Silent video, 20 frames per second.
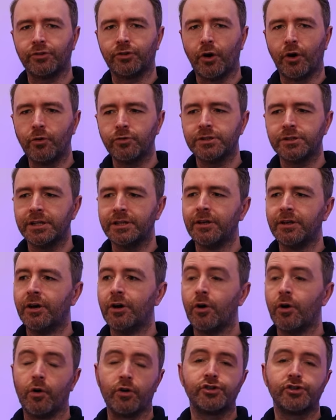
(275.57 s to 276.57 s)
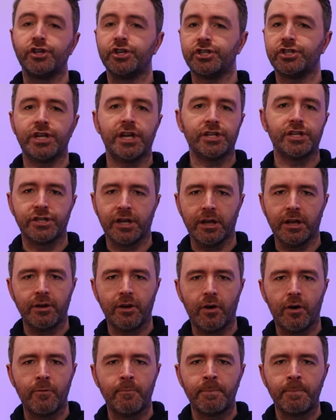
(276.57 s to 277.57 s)
Dalton or just Jake
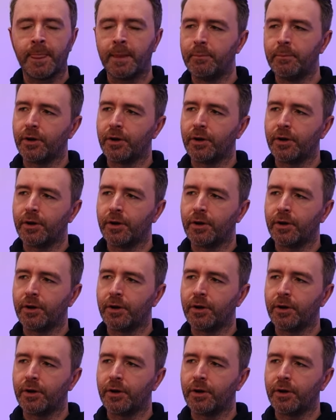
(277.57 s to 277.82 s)
Gyllenhaal